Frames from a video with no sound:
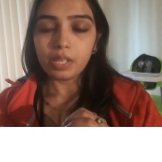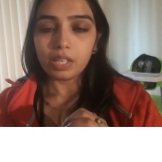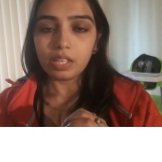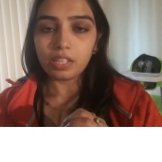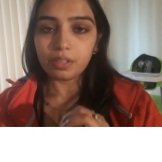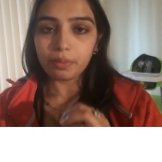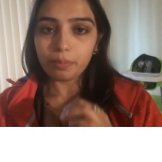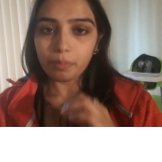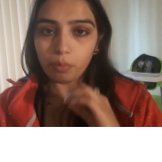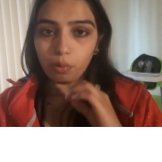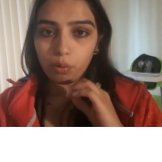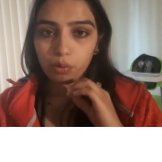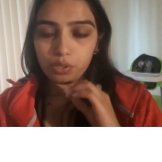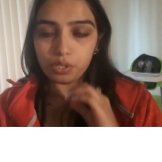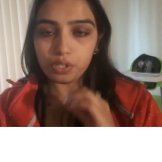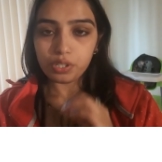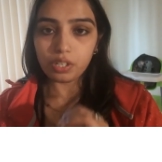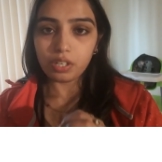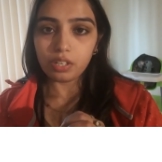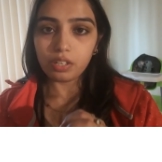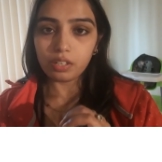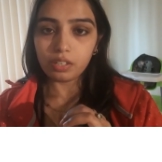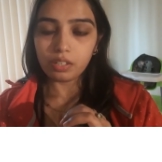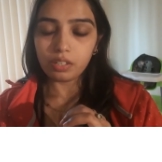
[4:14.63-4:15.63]

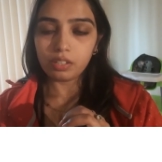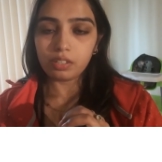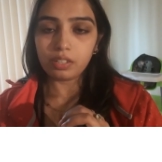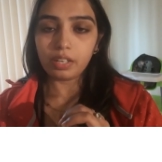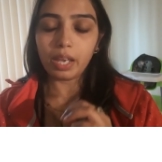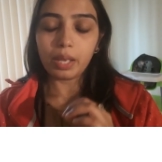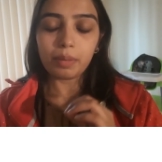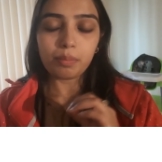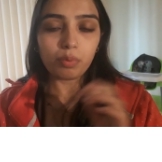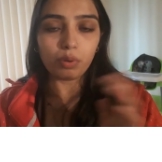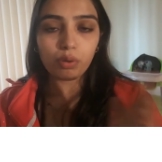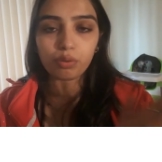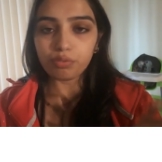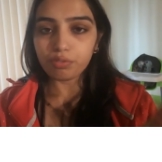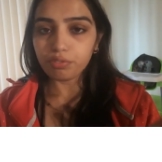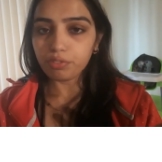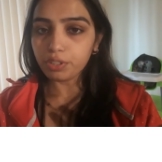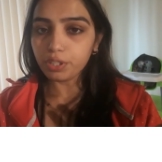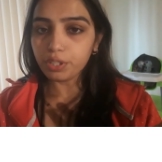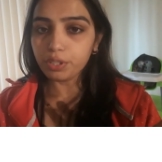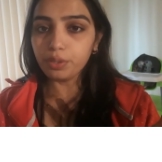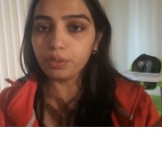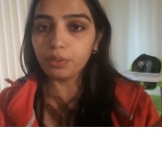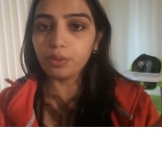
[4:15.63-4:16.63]
sponsor type of
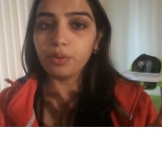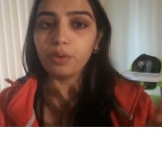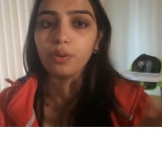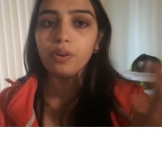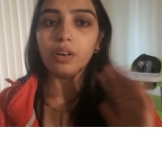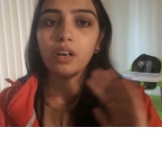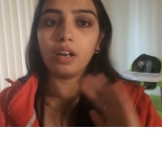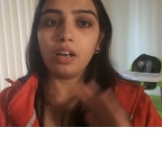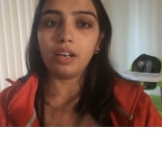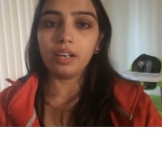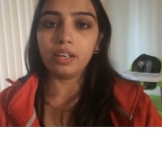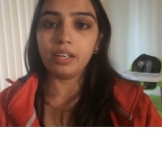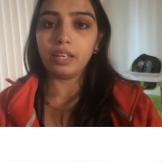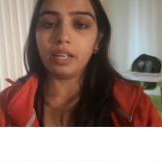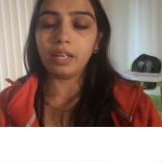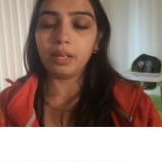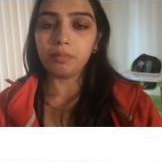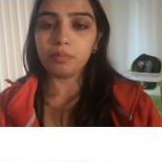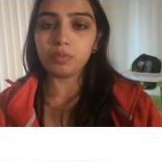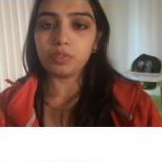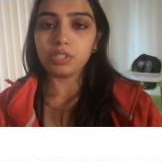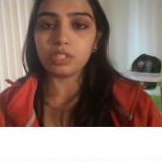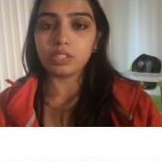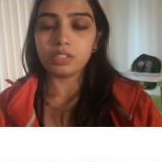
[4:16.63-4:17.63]
video. I
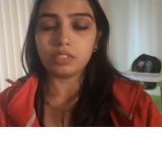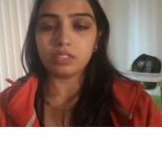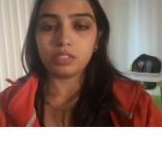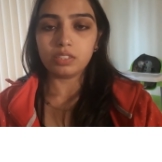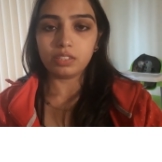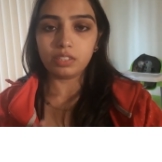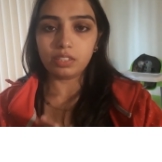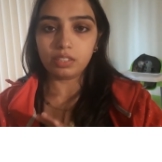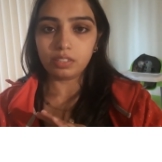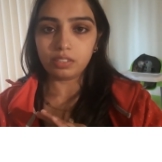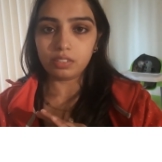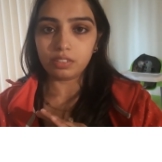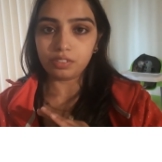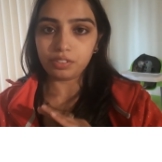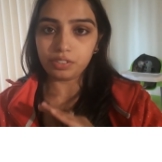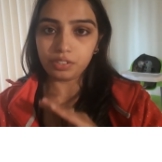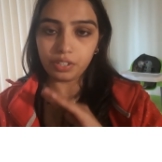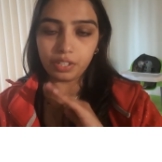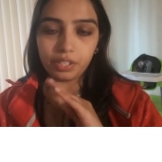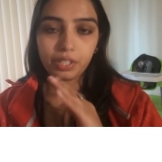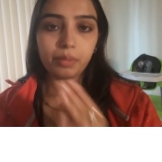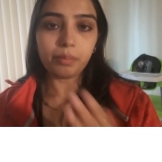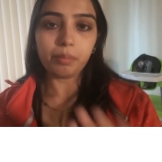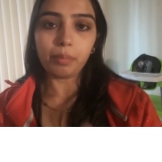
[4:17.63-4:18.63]
am just
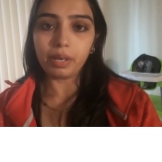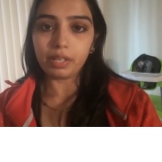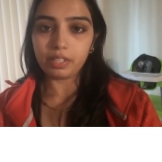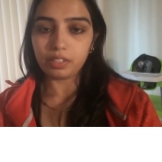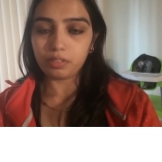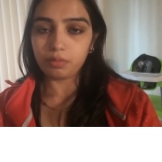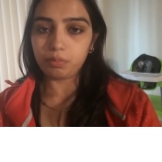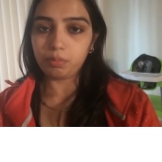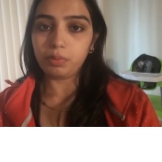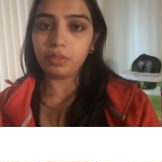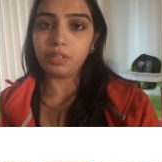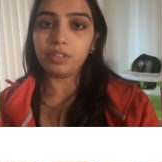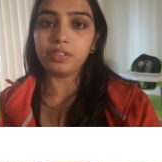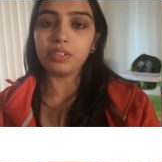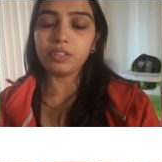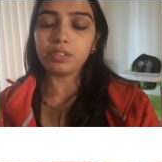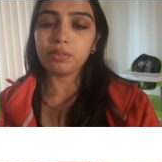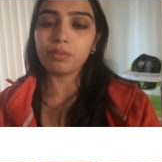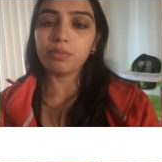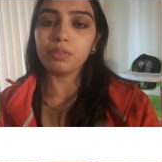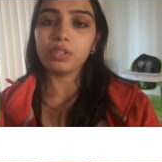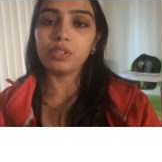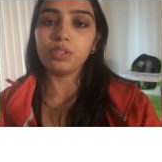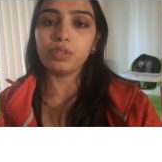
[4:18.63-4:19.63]
sharing my
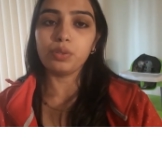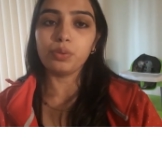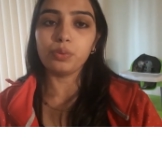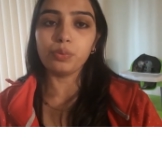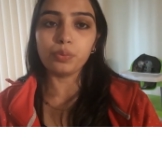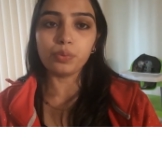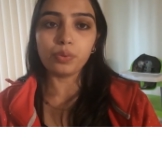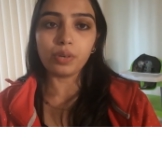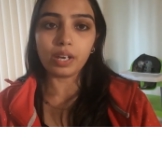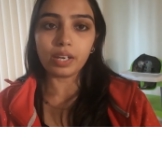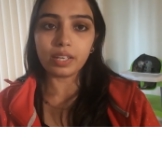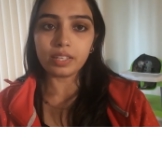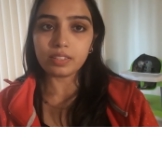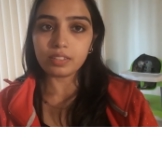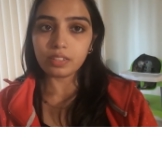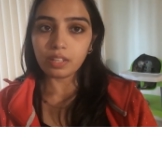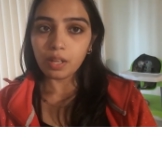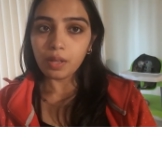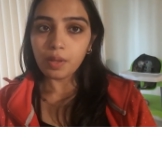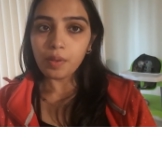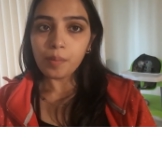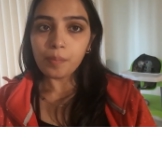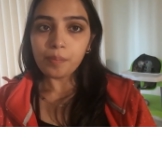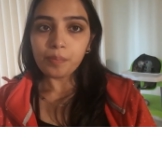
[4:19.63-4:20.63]
experience with you guys.
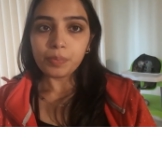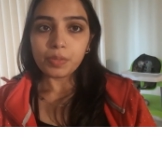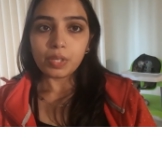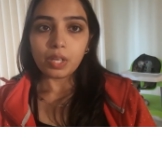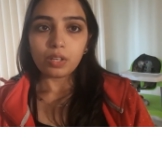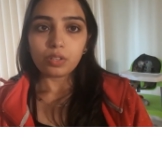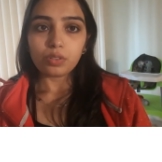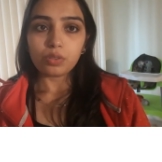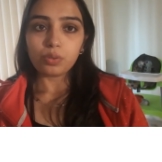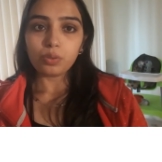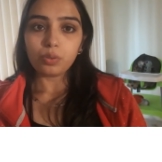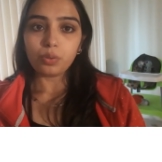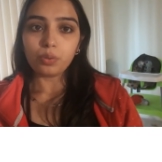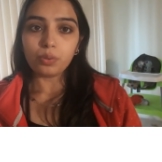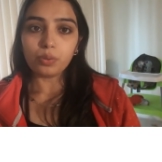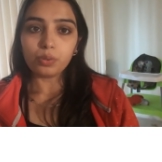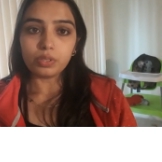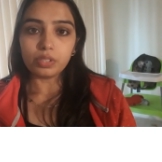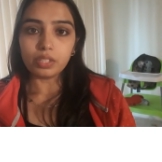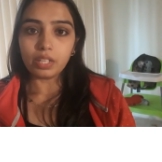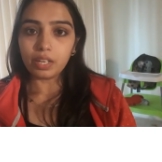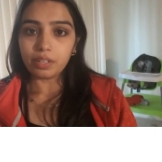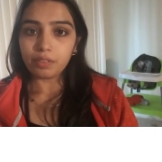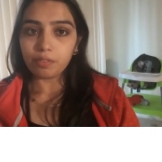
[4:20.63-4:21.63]

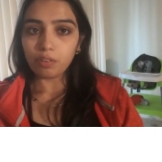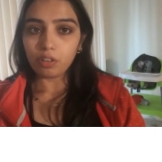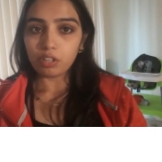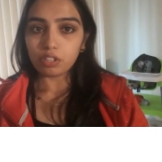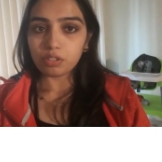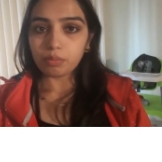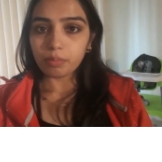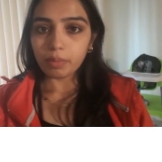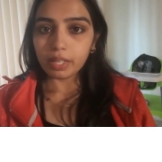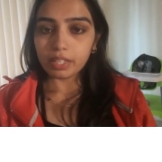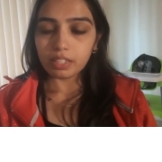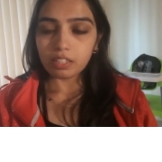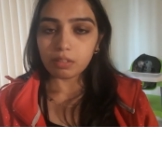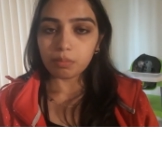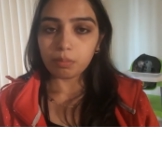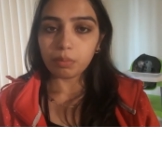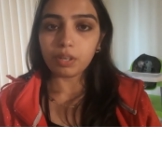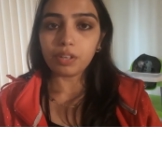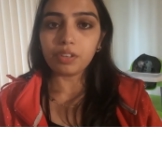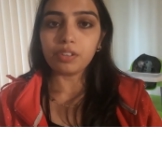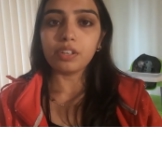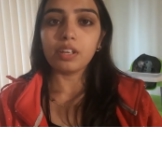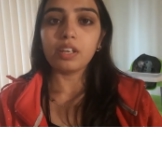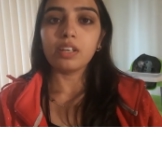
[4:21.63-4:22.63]
So that was my
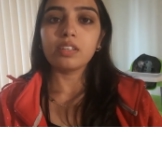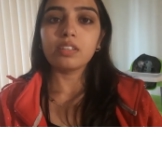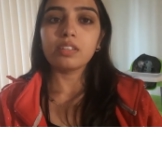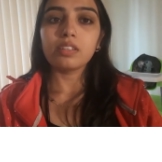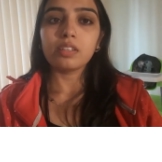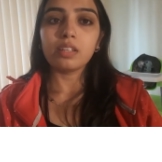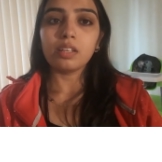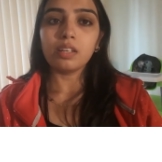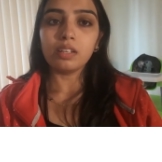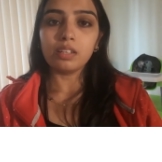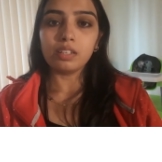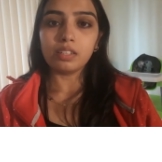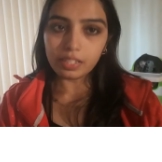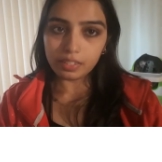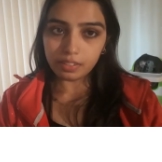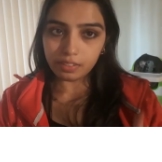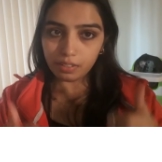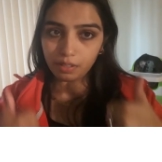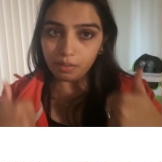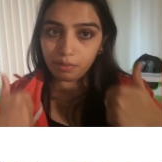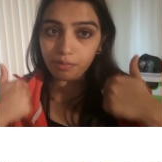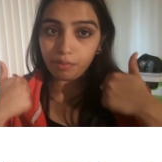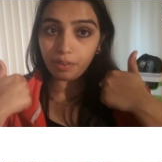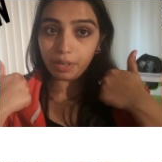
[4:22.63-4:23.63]
experience.
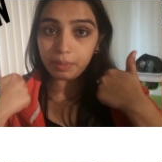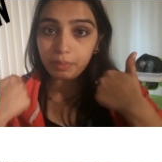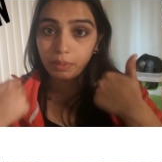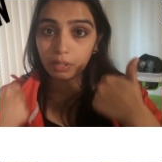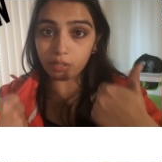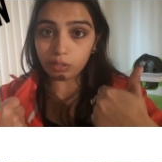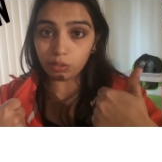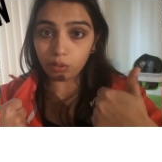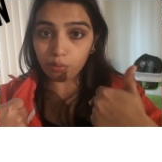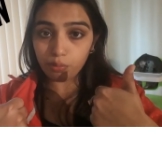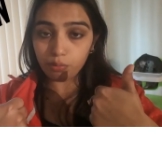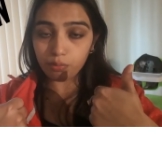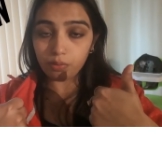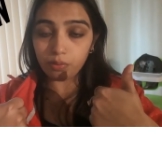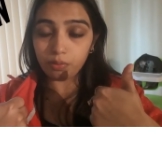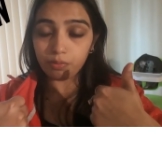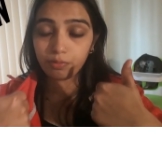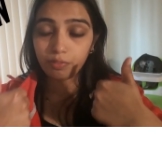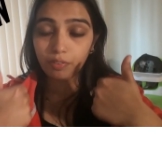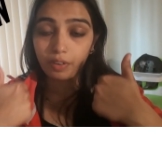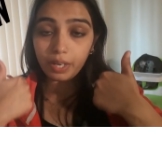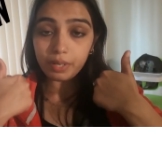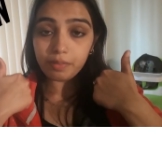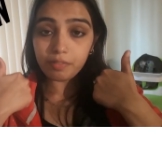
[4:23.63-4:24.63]
It's a 5 out of
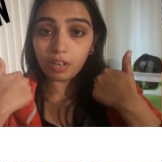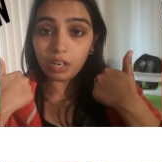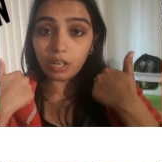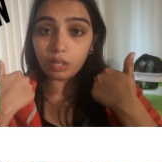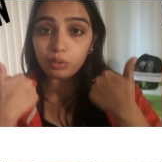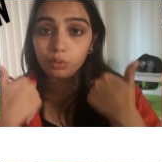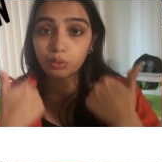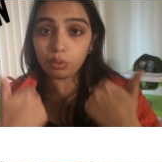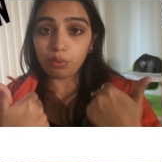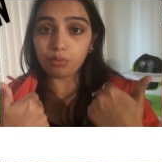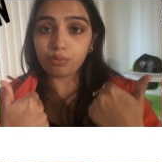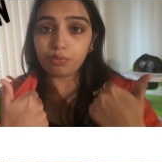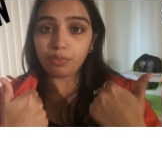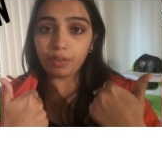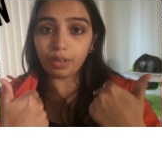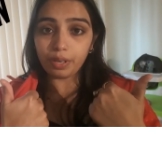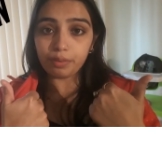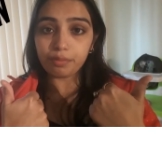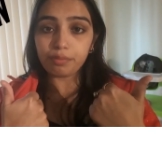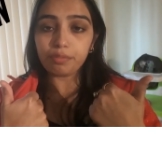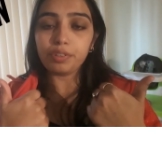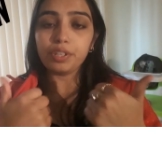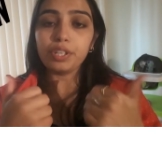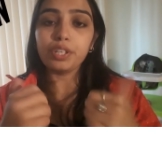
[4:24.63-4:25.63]
5
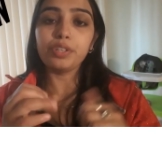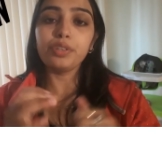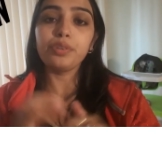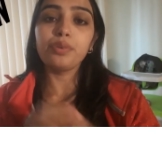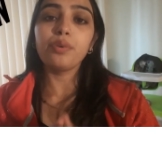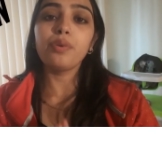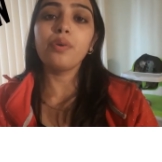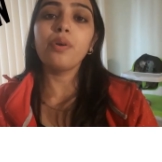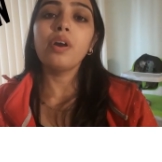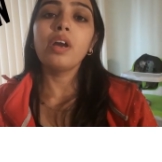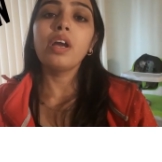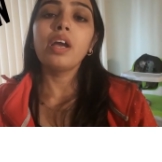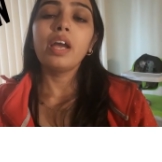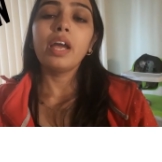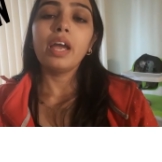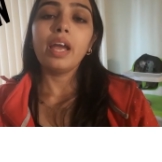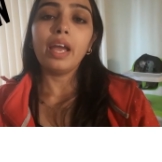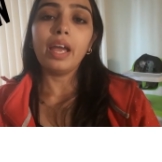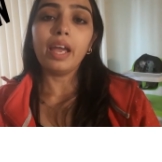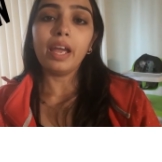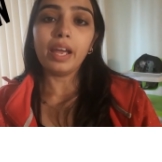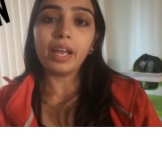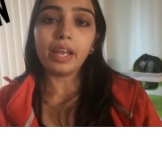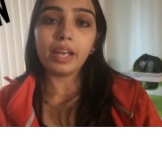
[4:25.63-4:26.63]
video,
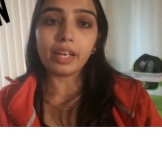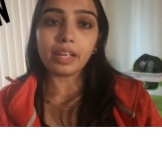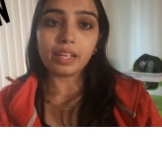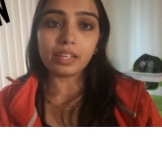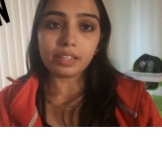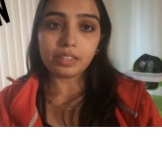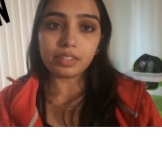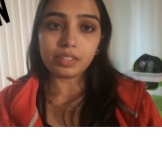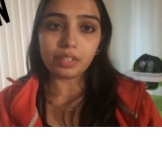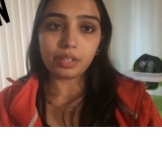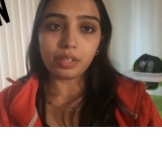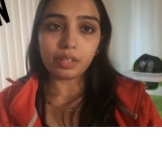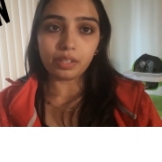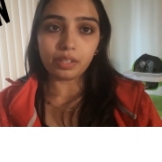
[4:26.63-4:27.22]
and